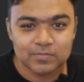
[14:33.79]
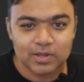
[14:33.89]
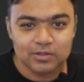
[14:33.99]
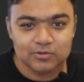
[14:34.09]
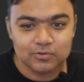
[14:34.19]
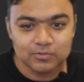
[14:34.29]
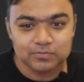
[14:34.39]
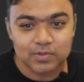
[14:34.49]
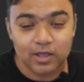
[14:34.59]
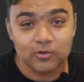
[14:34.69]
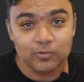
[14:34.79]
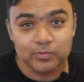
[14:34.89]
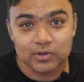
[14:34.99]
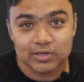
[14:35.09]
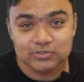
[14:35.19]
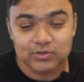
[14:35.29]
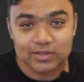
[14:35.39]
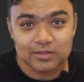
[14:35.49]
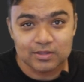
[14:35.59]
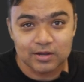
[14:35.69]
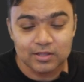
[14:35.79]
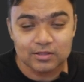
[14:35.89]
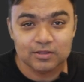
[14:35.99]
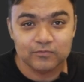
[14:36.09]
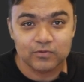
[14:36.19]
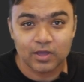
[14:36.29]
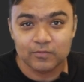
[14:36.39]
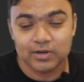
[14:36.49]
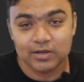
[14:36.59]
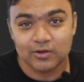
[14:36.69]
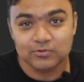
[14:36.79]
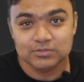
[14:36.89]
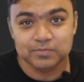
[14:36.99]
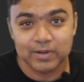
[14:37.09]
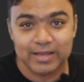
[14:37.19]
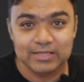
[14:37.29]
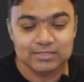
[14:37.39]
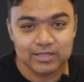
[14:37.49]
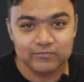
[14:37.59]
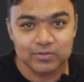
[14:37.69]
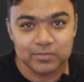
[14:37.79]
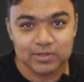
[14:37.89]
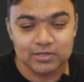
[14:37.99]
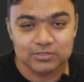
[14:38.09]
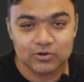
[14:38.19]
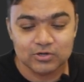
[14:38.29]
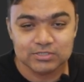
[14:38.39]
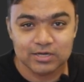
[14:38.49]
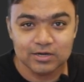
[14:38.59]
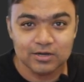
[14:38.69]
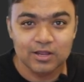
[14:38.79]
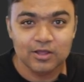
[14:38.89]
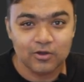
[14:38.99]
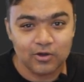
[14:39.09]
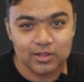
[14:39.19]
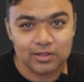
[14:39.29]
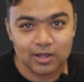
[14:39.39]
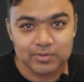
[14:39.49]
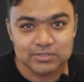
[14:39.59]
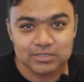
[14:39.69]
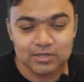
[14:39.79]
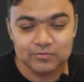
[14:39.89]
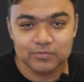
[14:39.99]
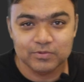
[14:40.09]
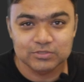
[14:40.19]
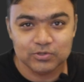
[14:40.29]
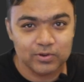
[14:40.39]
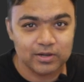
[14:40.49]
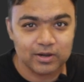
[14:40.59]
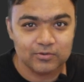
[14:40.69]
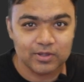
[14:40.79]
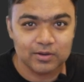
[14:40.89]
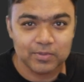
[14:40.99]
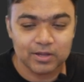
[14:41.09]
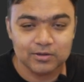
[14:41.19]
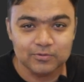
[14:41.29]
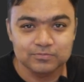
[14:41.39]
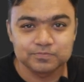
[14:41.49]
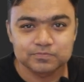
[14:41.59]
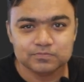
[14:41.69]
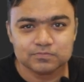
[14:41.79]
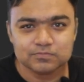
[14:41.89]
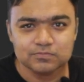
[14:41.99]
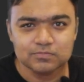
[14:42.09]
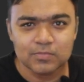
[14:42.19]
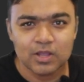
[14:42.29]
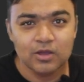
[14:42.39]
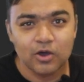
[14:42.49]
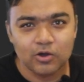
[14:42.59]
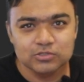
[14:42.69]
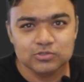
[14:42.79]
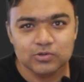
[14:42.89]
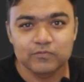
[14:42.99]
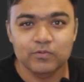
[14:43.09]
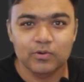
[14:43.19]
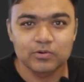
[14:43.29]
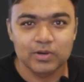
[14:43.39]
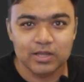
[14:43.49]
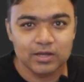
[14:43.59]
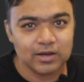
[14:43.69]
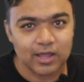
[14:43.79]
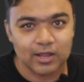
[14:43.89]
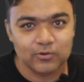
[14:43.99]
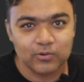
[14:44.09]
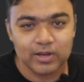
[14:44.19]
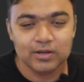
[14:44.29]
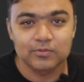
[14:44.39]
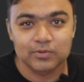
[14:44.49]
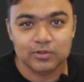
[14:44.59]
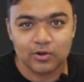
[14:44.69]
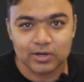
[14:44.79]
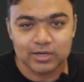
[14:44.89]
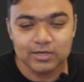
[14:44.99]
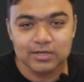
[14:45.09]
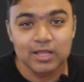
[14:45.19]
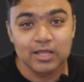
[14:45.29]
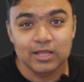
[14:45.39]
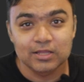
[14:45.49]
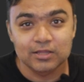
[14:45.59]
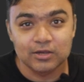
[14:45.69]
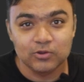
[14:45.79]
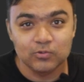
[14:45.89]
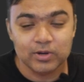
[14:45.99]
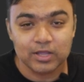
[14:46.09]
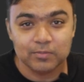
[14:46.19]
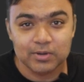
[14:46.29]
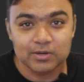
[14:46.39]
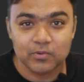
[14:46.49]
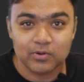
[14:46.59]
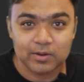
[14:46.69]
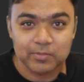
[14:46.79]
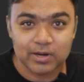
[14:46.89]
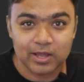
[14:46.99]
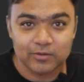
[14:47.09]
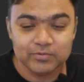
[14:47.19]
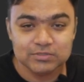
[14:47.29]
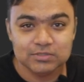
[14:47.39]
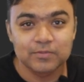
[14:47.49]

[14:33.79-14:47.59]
So I hope you're enjoying this series. If you have any doubts, please leave them in the Discord channel or in the comments here. We will surely try to get back to you. Also, if you want to learn Android with Kotlin, the new recommended programming language